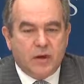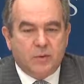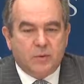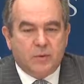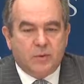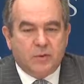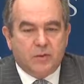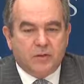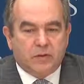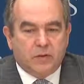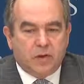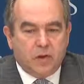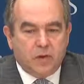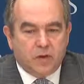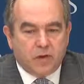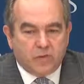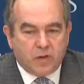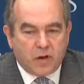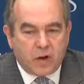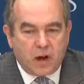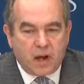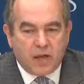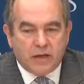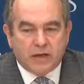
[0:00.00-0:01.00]
We think the code
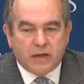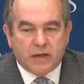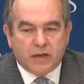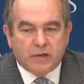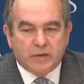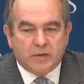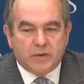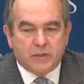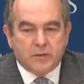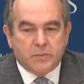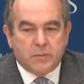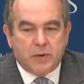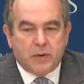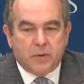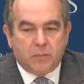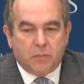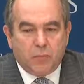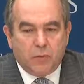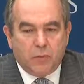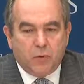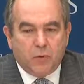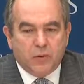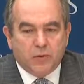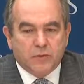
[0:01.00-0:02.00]
of conduct has been
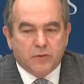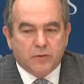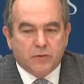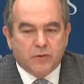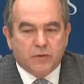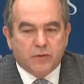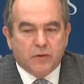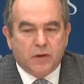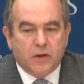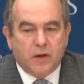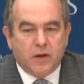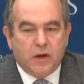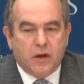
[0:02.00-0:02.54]
important.